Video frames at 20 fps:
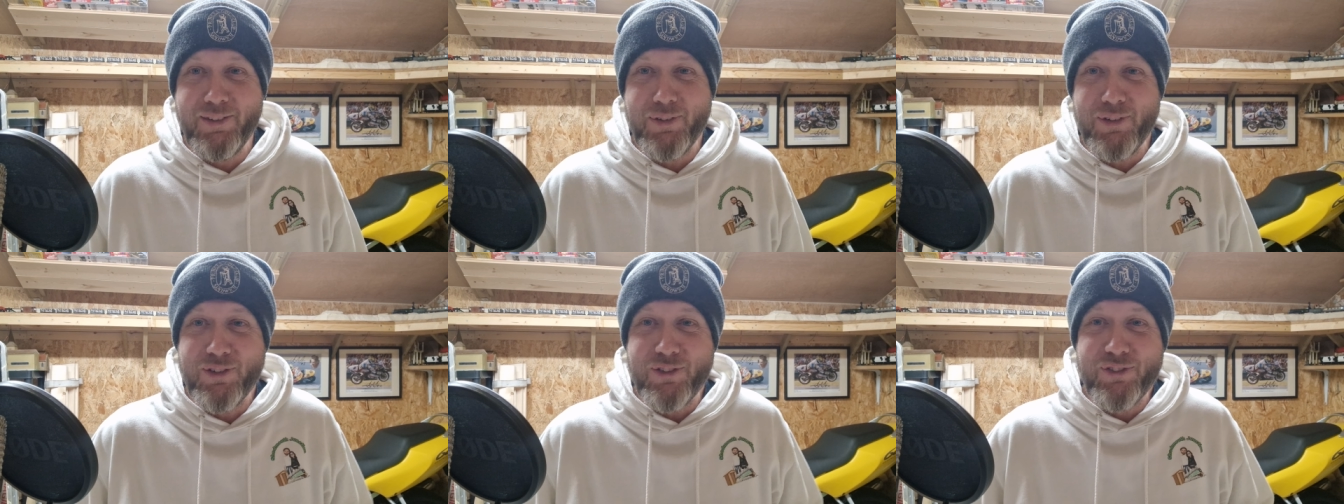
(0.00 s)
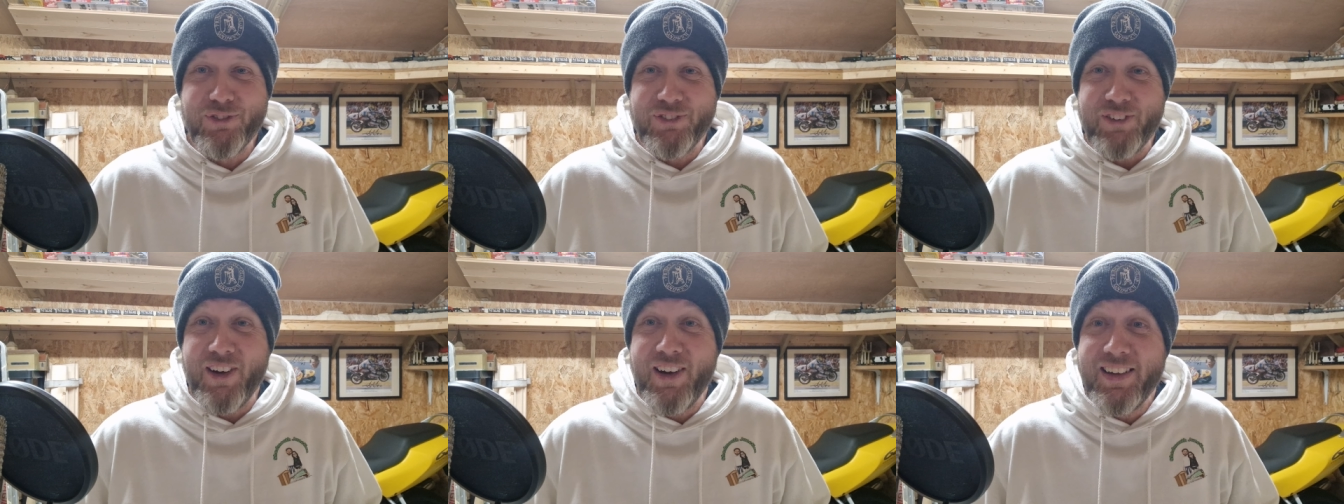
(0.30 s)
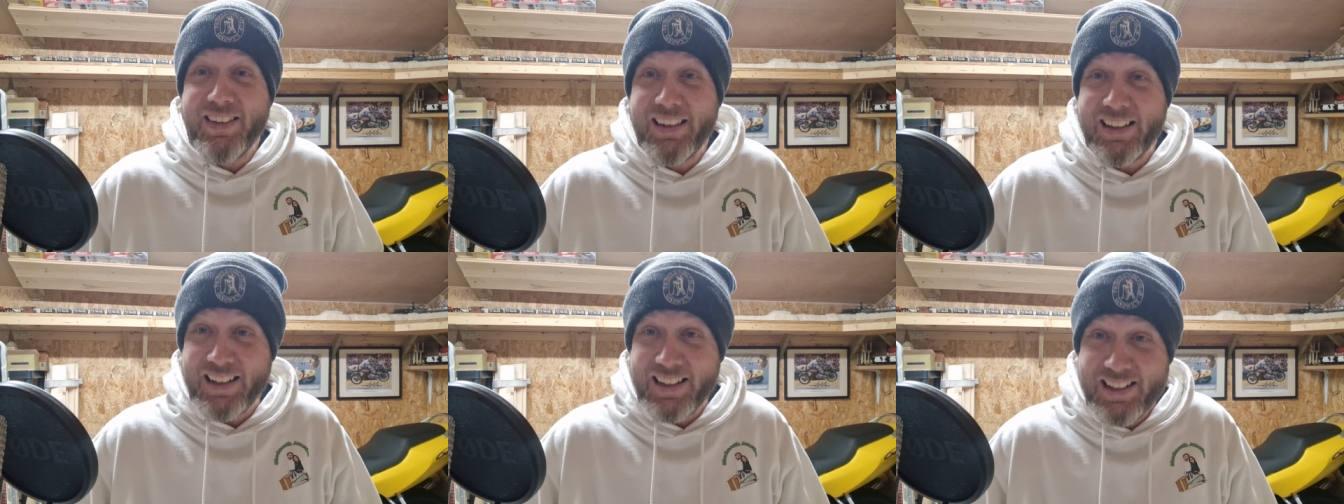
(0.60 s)
but
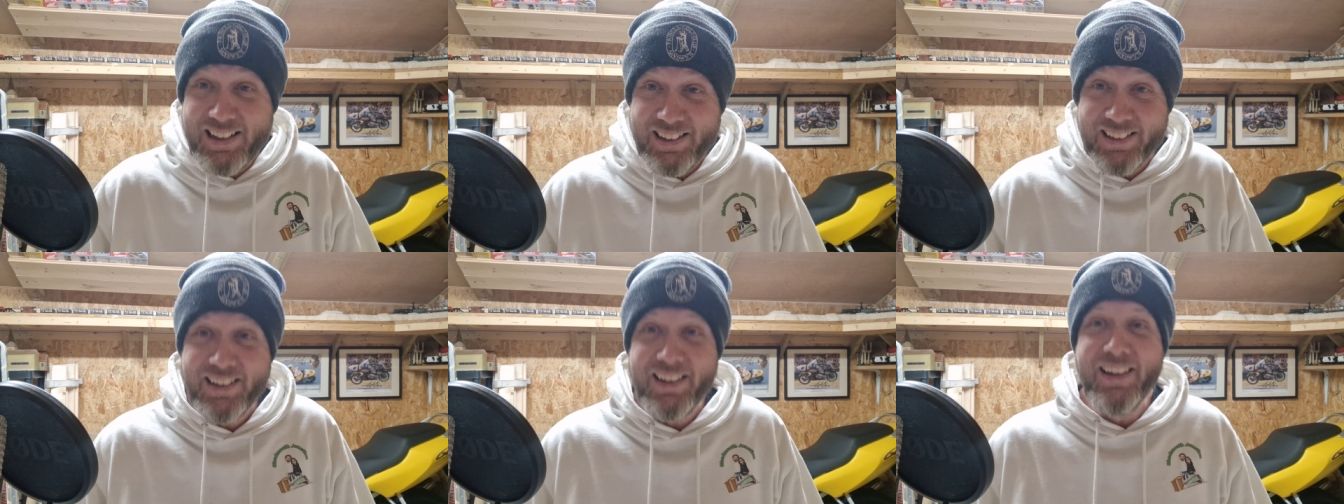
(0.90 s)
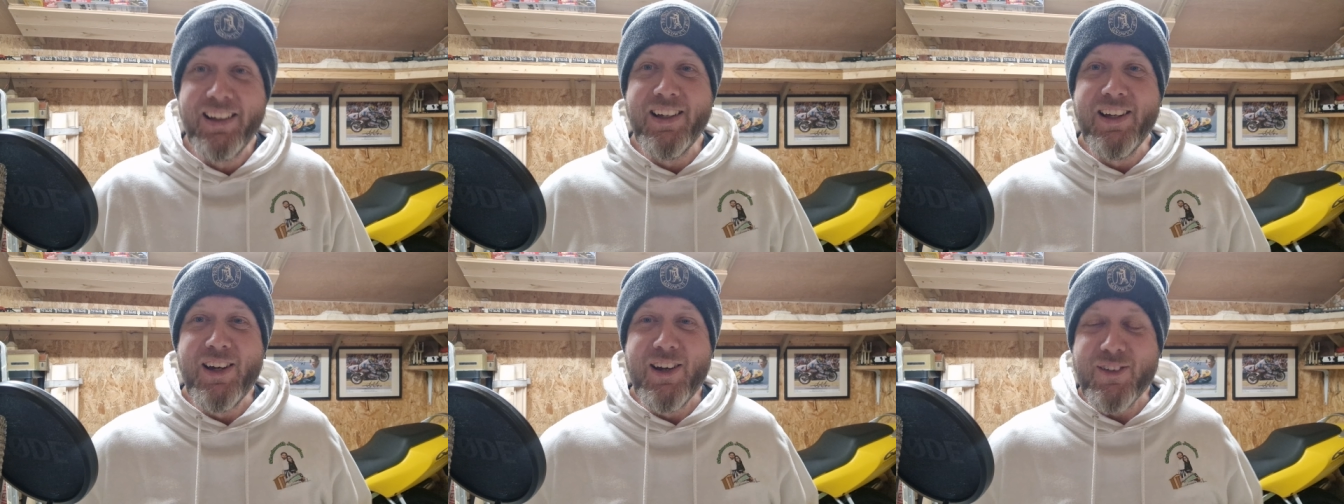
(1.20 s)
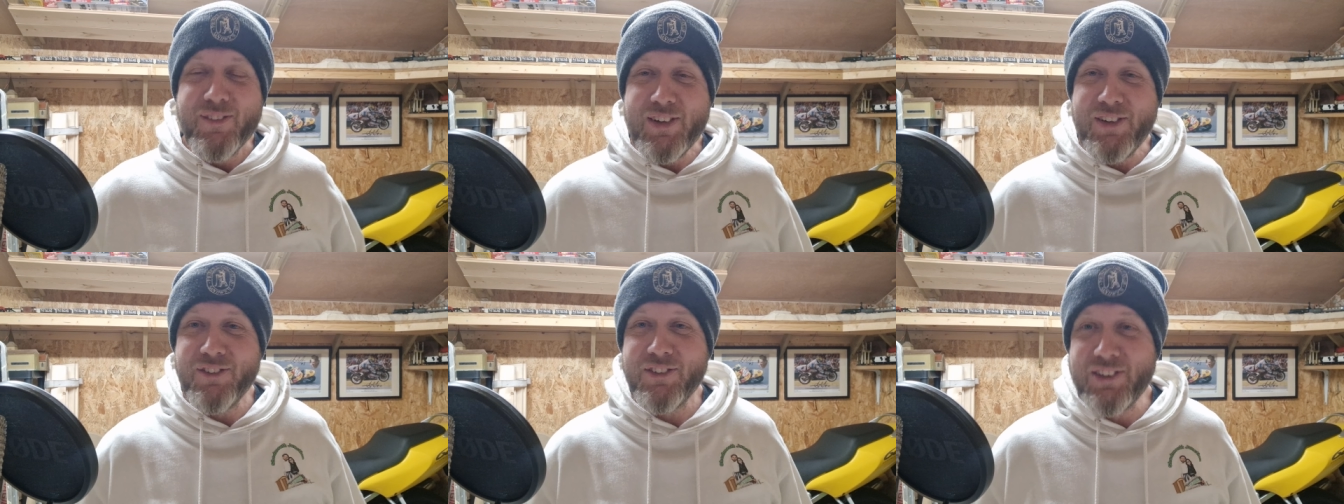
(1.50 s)
finally,
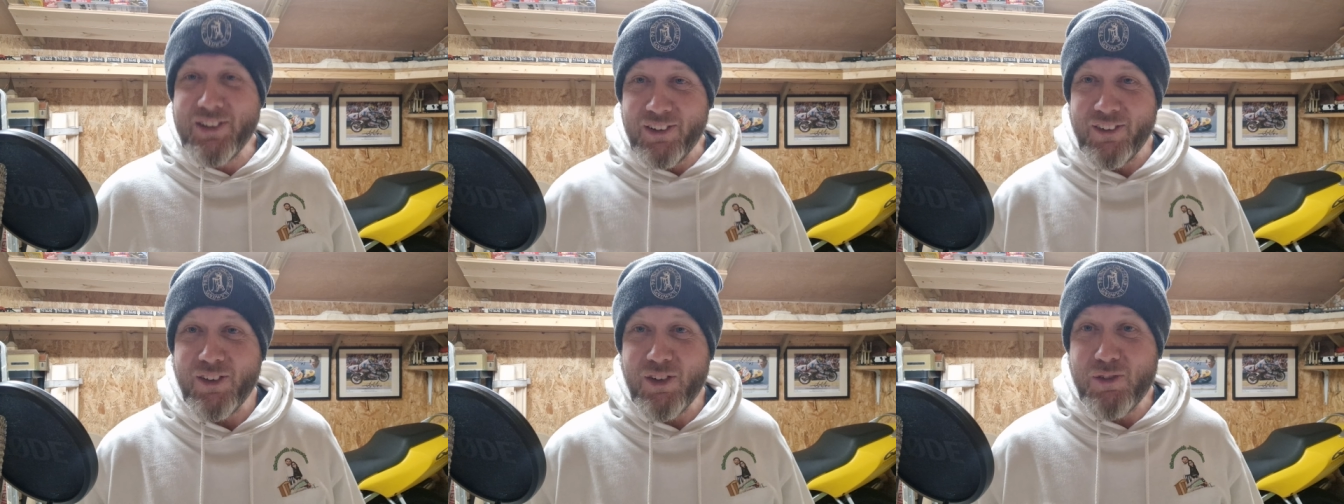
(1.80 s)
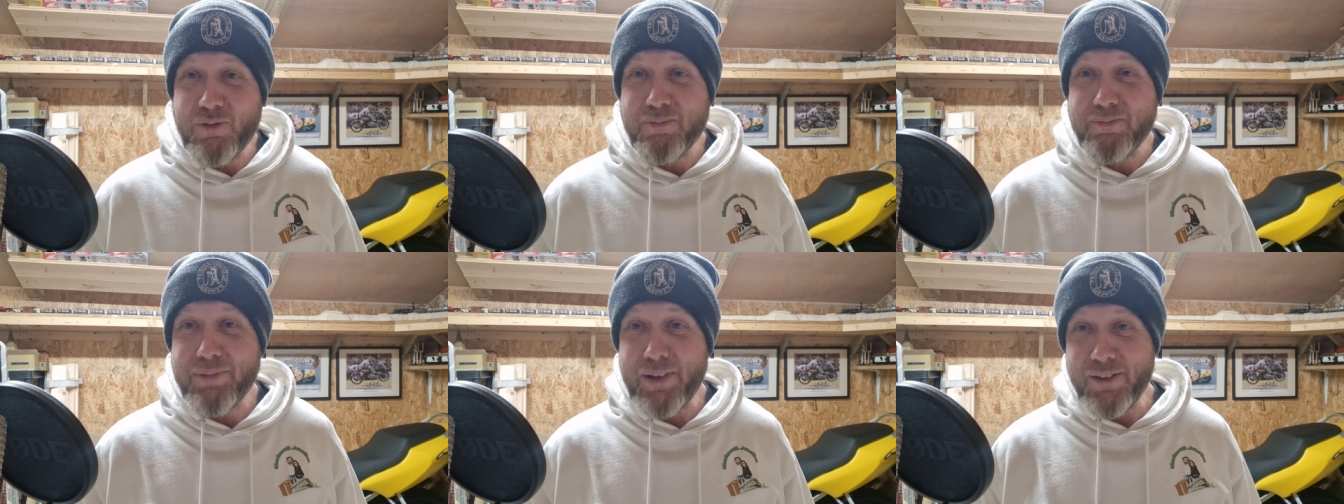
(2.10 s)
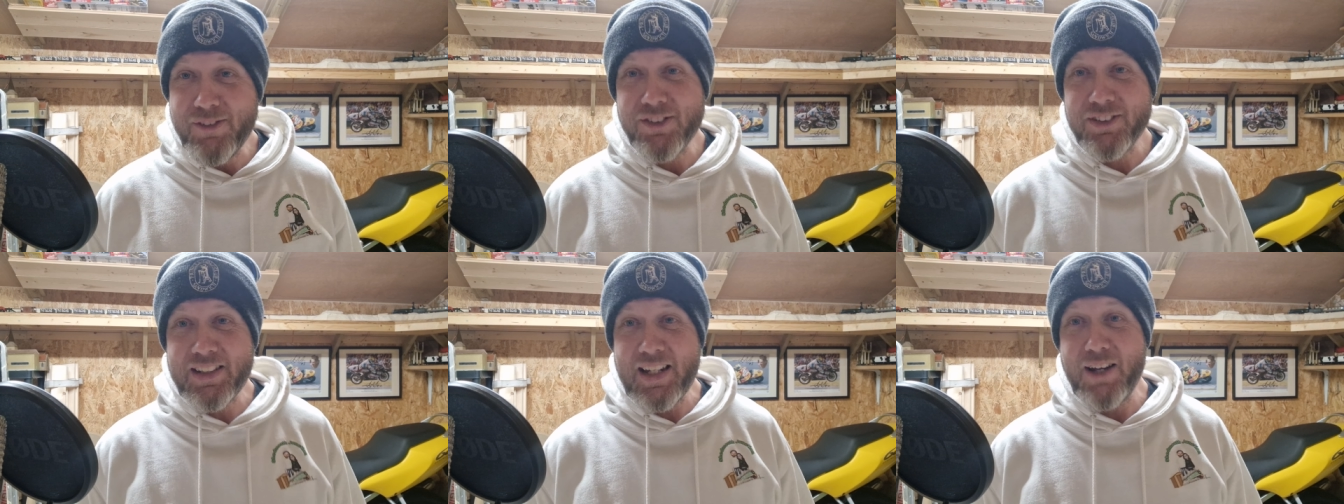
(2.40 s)
we've got
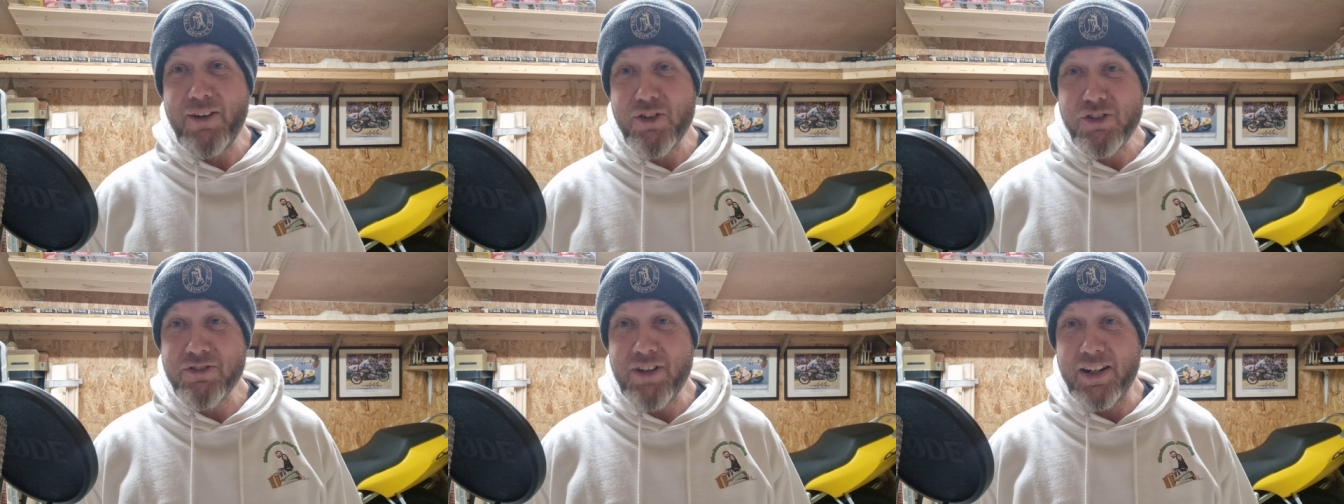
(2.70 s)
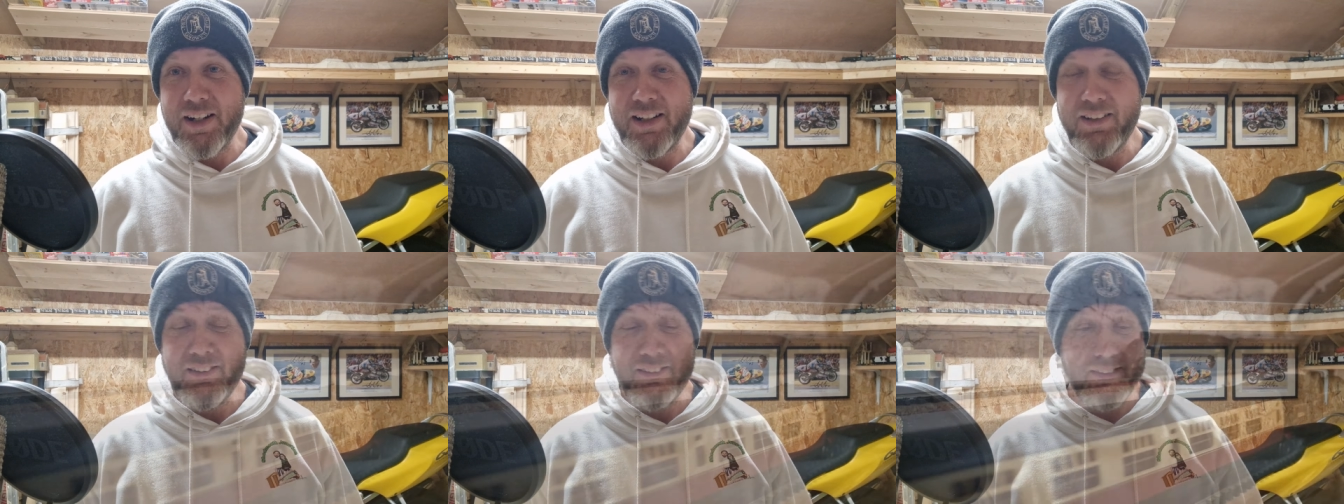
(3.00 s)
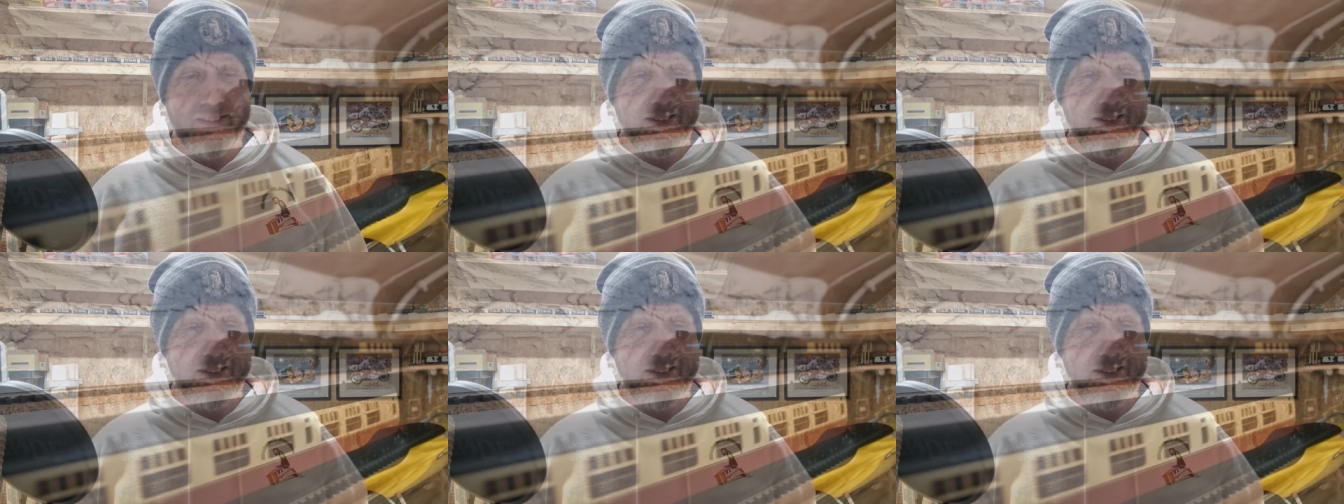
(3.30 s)
both scales running